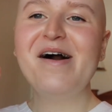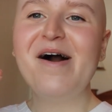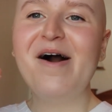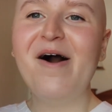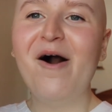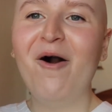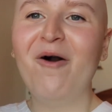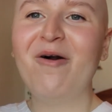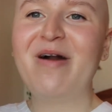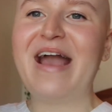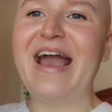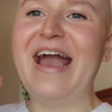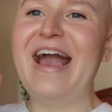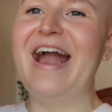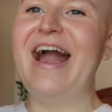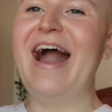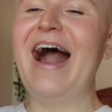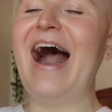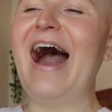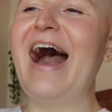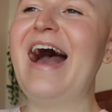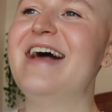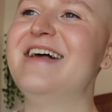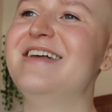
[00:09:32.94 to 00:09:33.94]

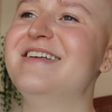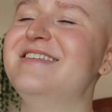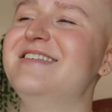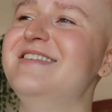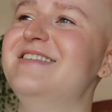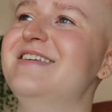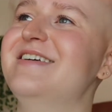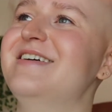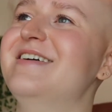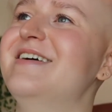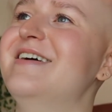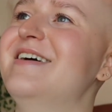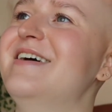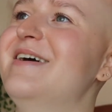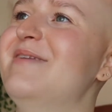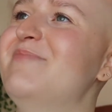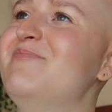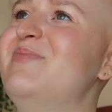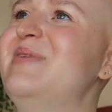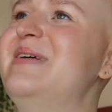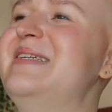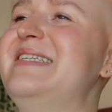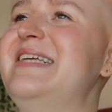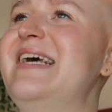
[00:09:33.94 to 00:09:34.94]
okay, as
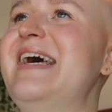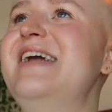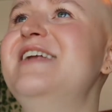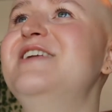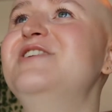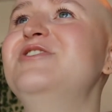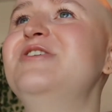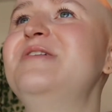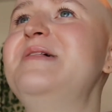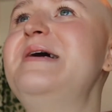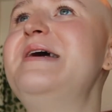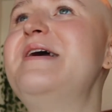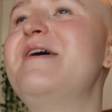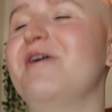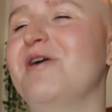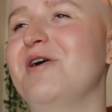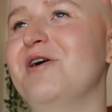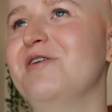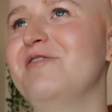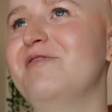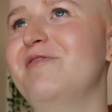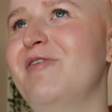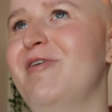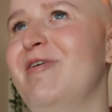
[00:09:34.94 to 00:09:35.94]
potentially
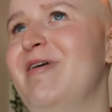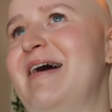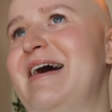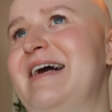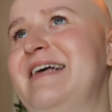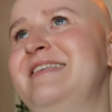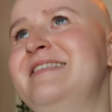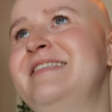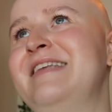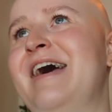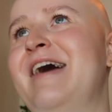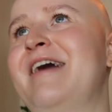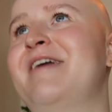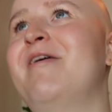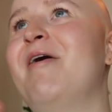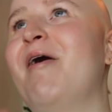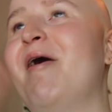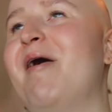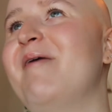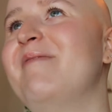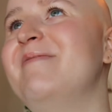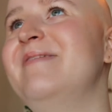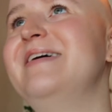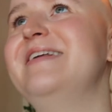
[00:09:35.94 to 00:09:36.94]
hurtful as that
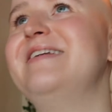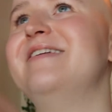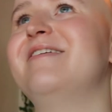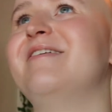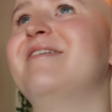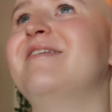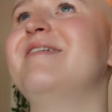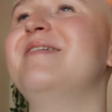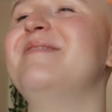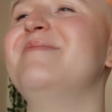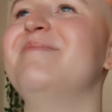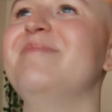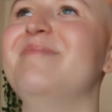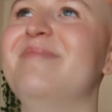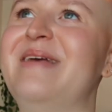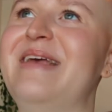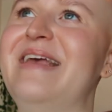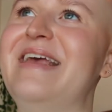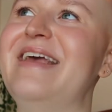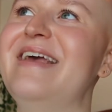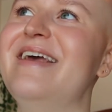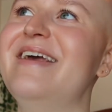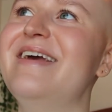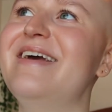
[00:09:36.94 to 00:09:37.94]
comment could
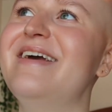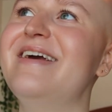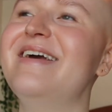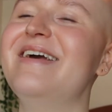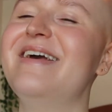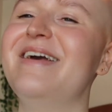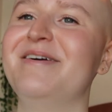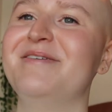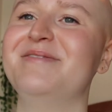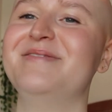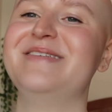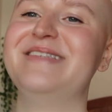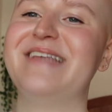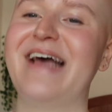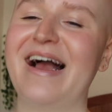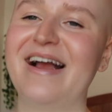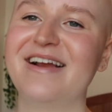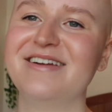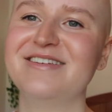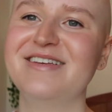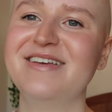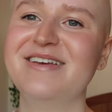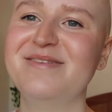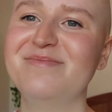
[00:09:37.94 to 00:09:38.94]
be, it was
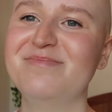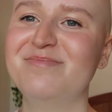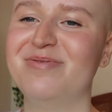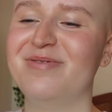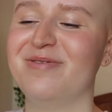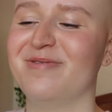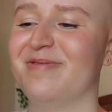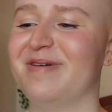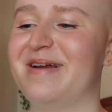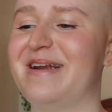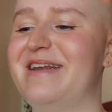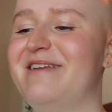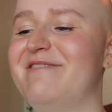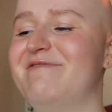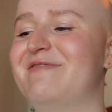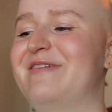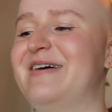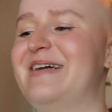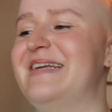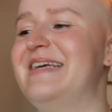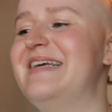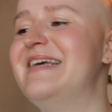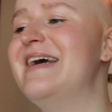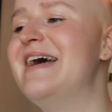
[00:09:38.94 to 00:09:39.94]
actually pretty
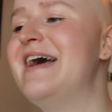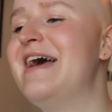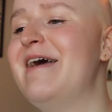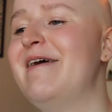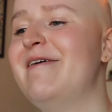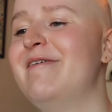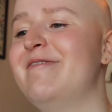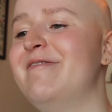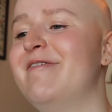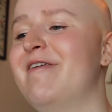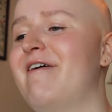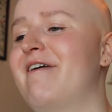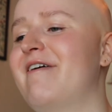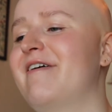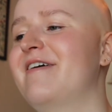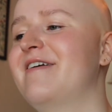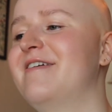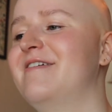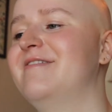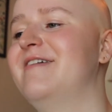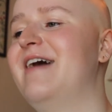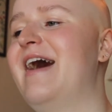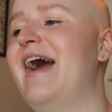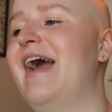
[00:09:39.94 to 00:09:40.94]
funny, not
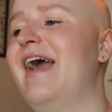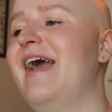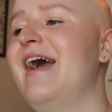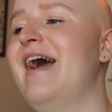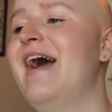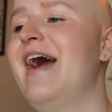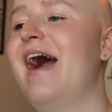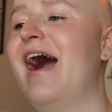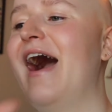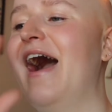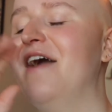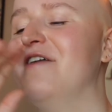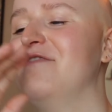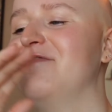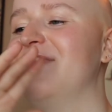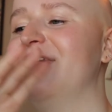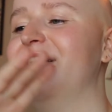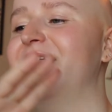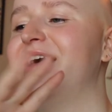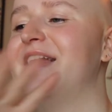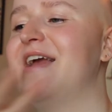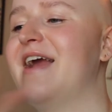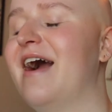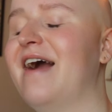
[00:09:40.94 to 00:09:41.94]
gonna lie. I feel
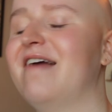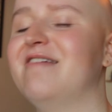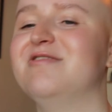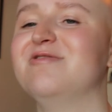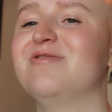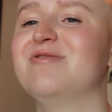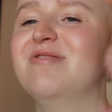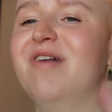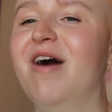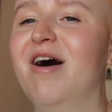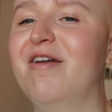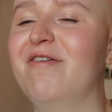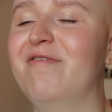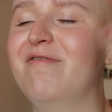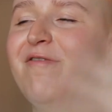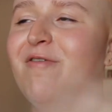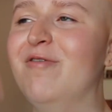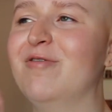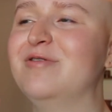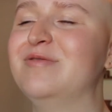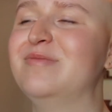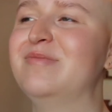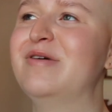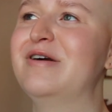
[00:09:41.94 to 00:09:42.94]
like I do a lot of
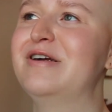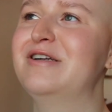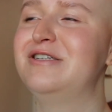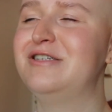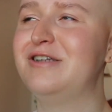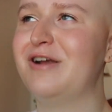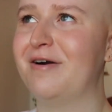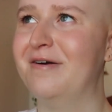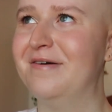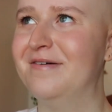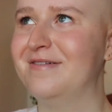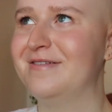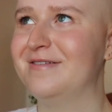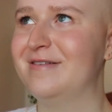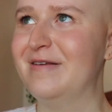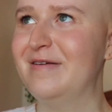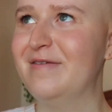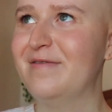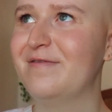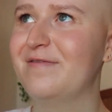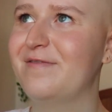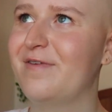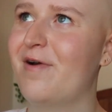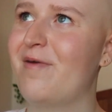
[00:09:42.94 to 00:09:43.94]
Voldemort jokes
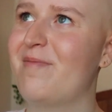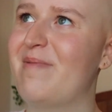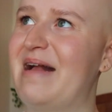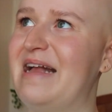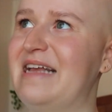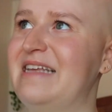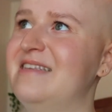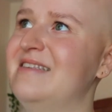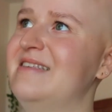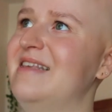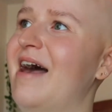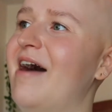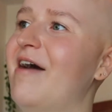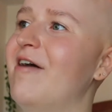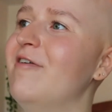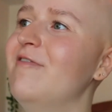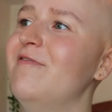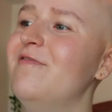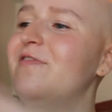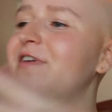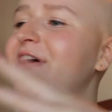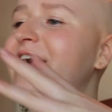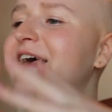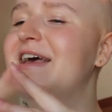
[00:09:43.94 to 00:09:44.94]
for
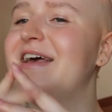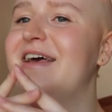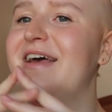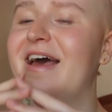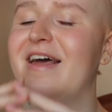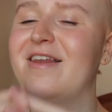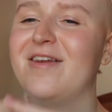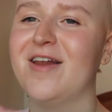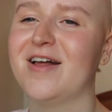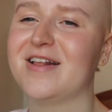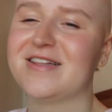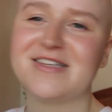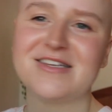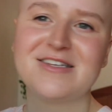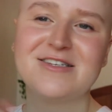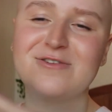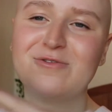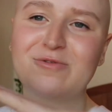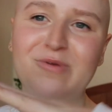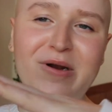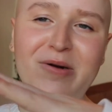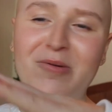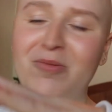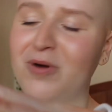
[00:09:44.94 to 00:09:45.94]
myself and lots of
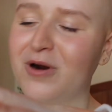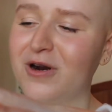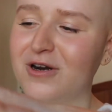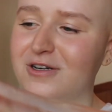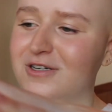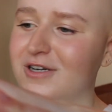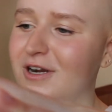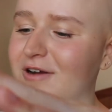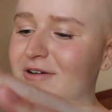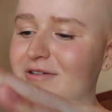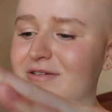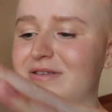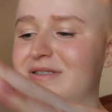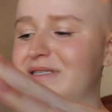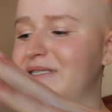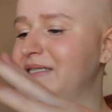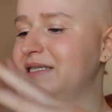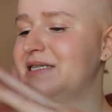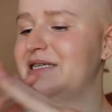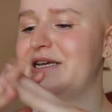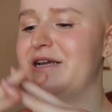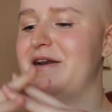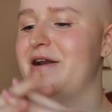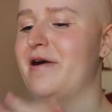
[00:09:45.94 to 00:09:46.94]
Squidward jokes,
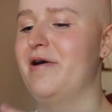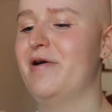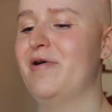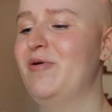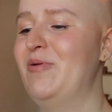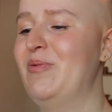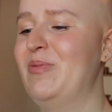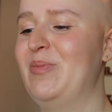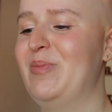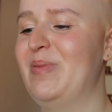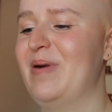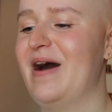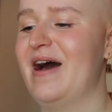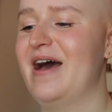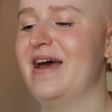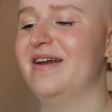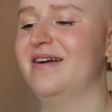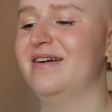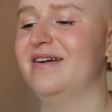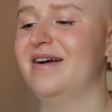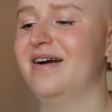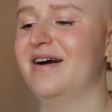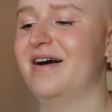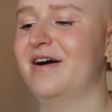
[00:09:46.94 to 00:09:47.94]
you know,
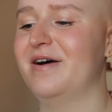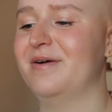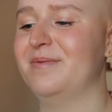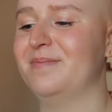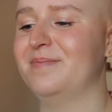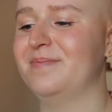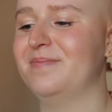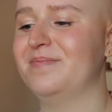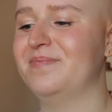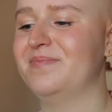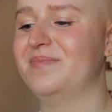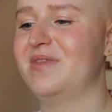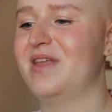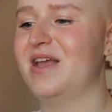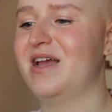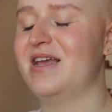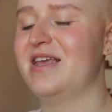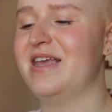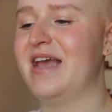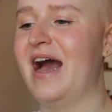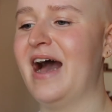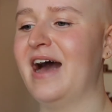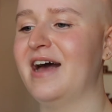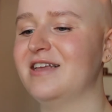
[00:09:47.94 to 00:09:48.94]
but um,
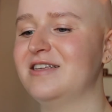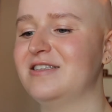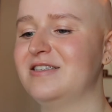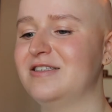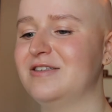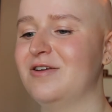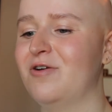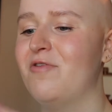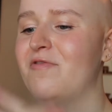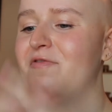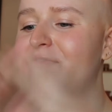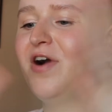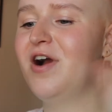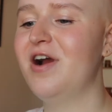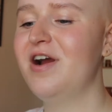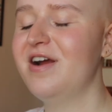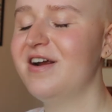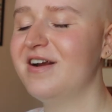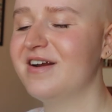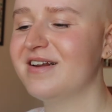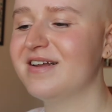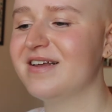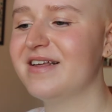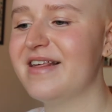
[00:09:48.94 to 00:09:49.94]
yeah, so
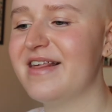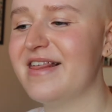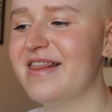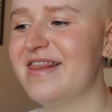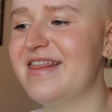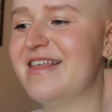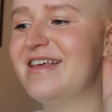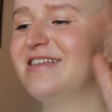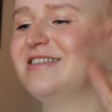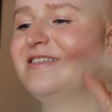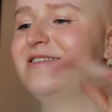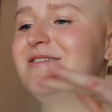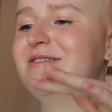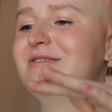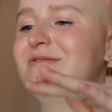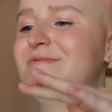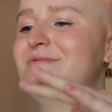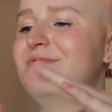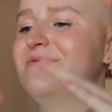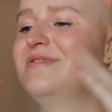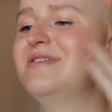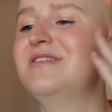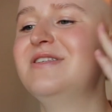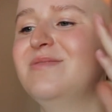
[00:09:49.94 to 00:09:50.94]
far this
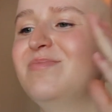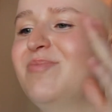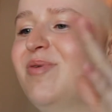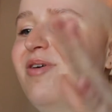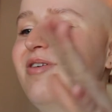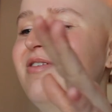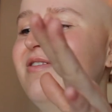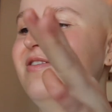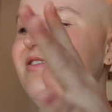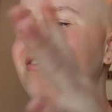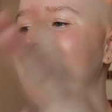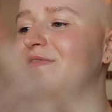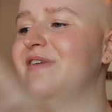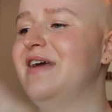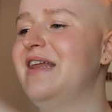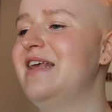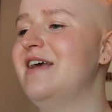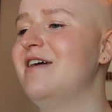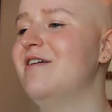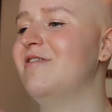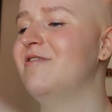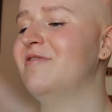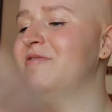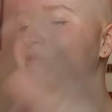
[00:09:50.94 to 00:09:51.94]
was the part of the
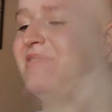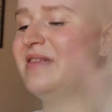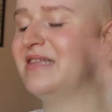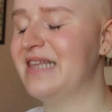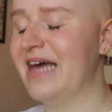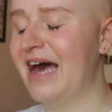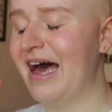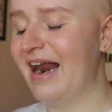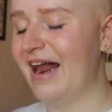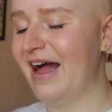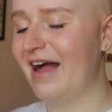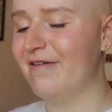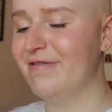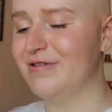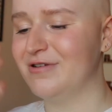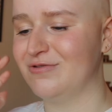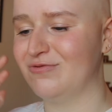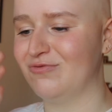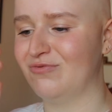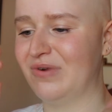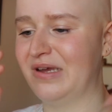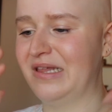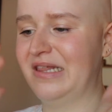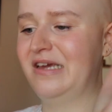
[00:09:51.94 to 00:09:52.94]
video that I was
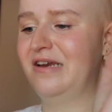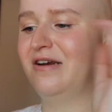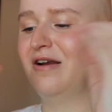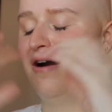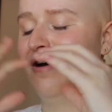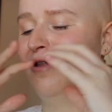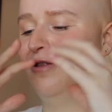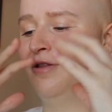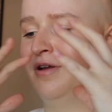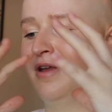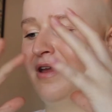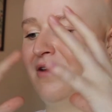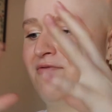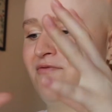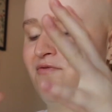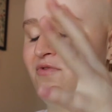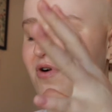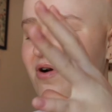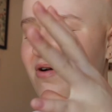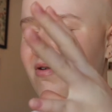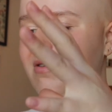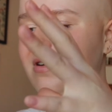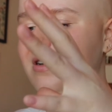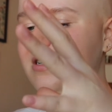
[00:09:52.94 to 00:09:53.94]
really not looking
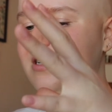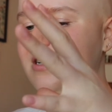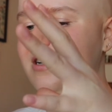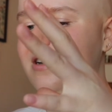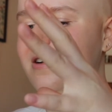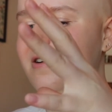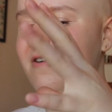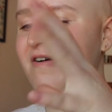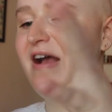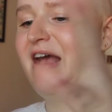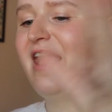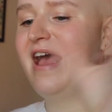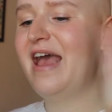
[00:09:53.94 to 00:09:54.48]
forward to